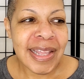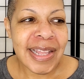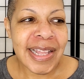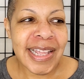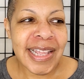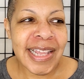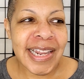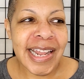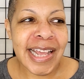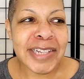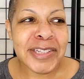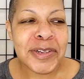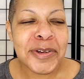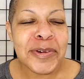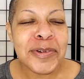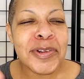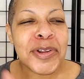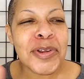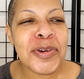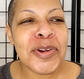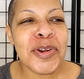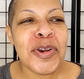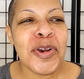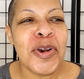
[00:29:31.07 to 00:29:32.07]
And I don't
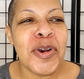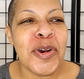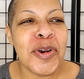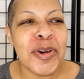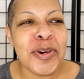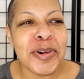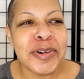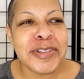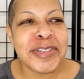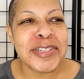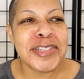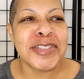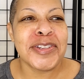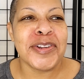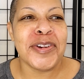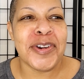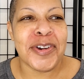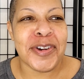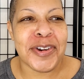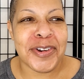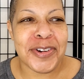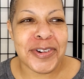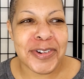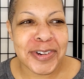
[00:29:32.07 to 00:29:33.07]
know the whole
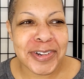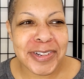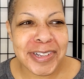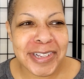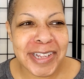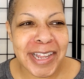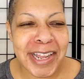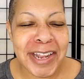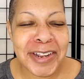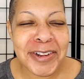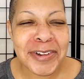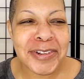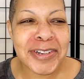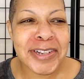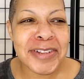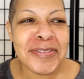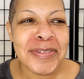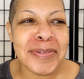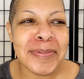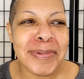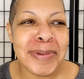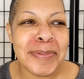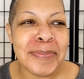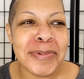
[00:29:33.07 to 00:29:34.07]
song. I only
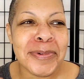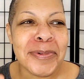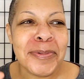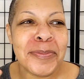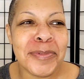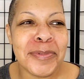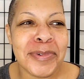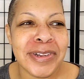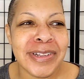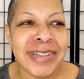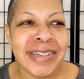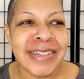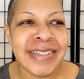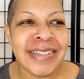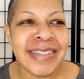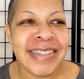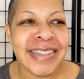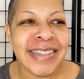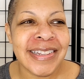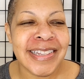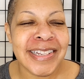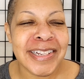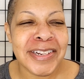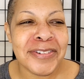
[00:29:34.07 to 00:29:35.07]
remember
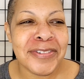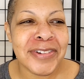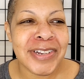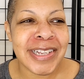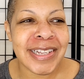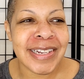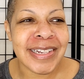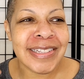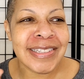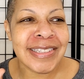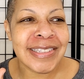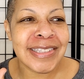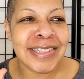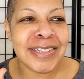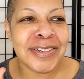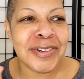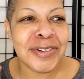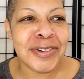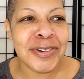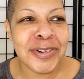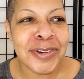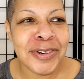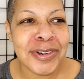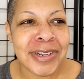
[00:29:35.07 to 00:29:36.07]
one lyric, and it's the
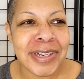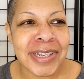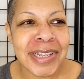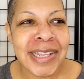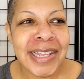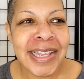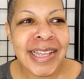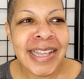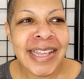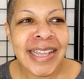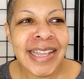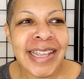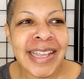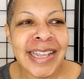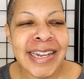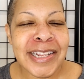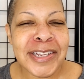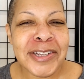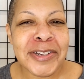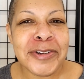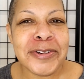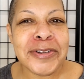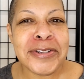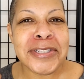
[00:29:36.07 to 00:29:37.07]
hook. And
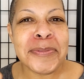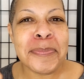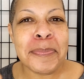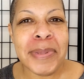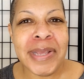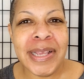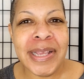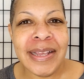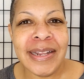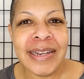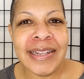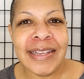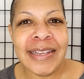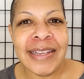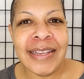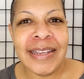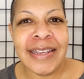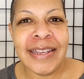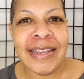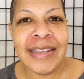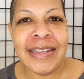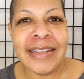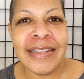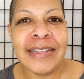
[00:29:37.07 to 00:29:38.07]
it goes,
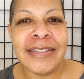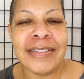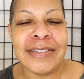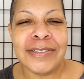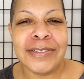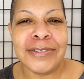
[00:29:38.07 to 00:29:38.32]
Bennie.